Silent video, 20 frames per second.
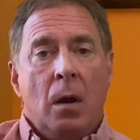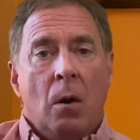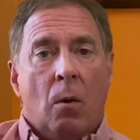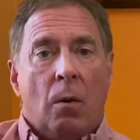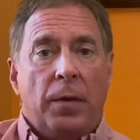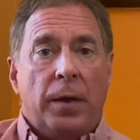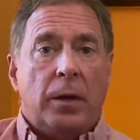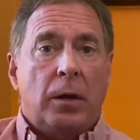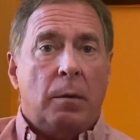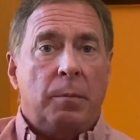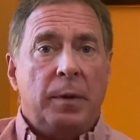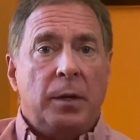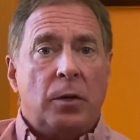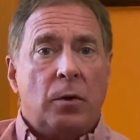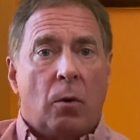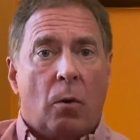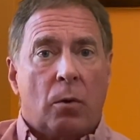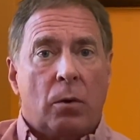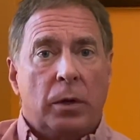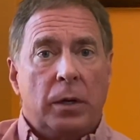or they could be
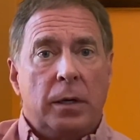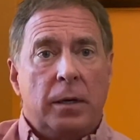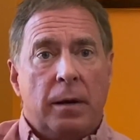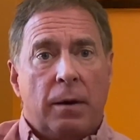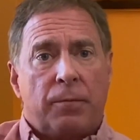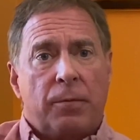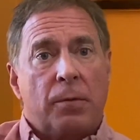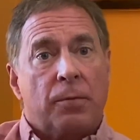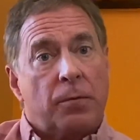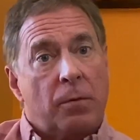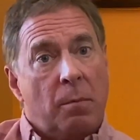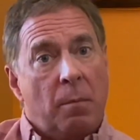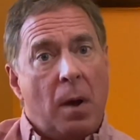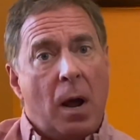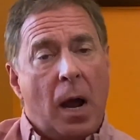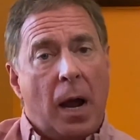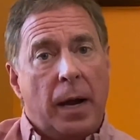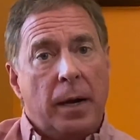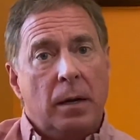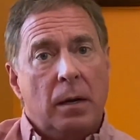totally different from
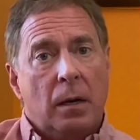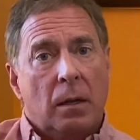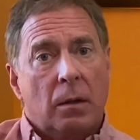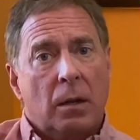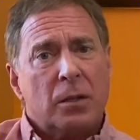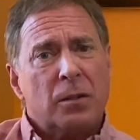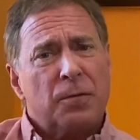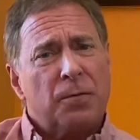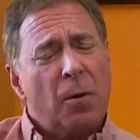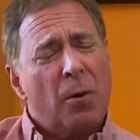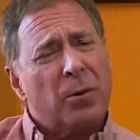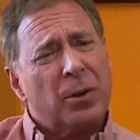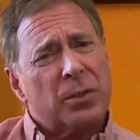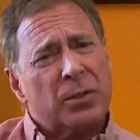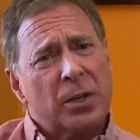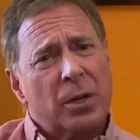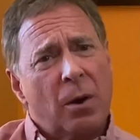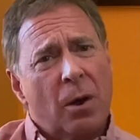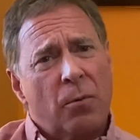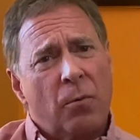mine, let's
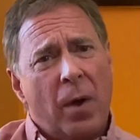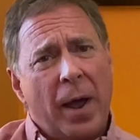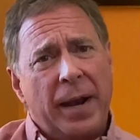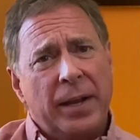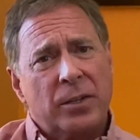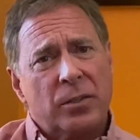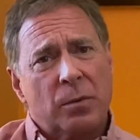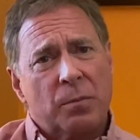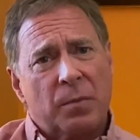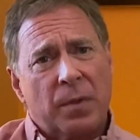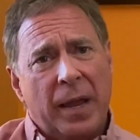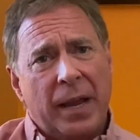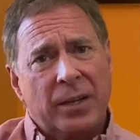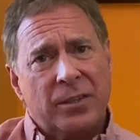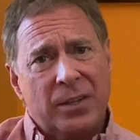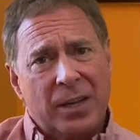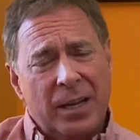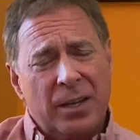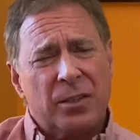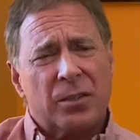focusing on writing some
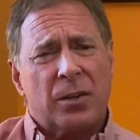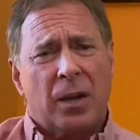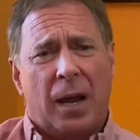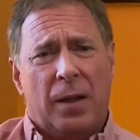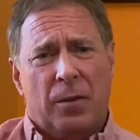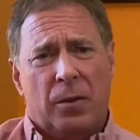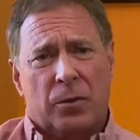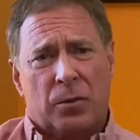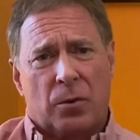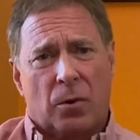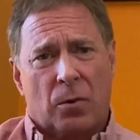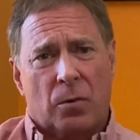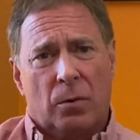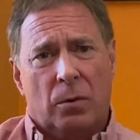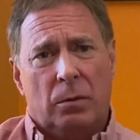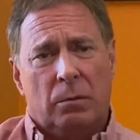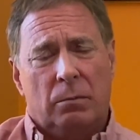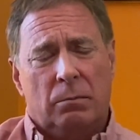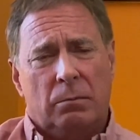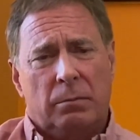things inside the circle,
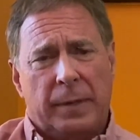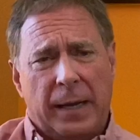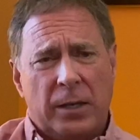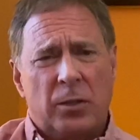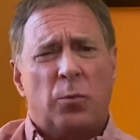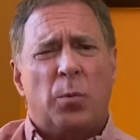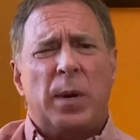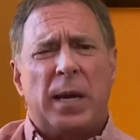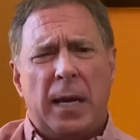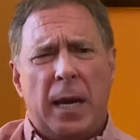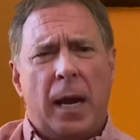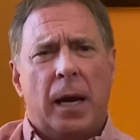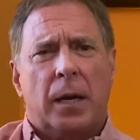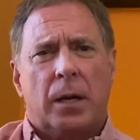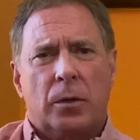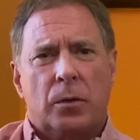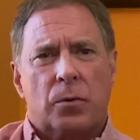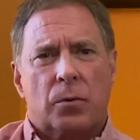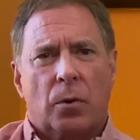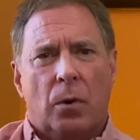things we can
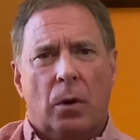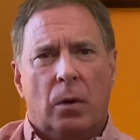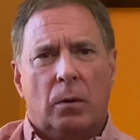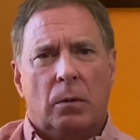control.